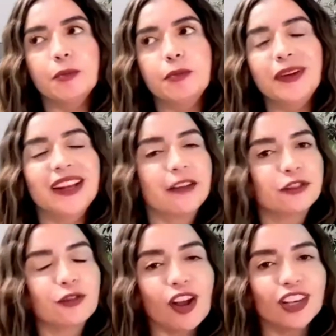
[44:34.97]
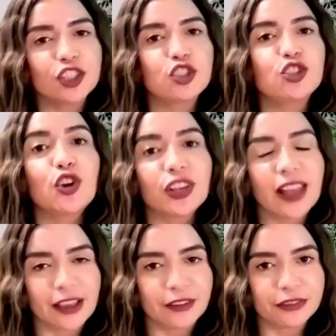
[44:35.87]
But after all, it's your
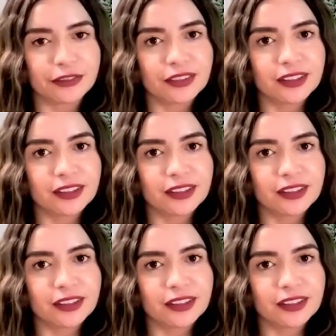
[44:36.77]
life.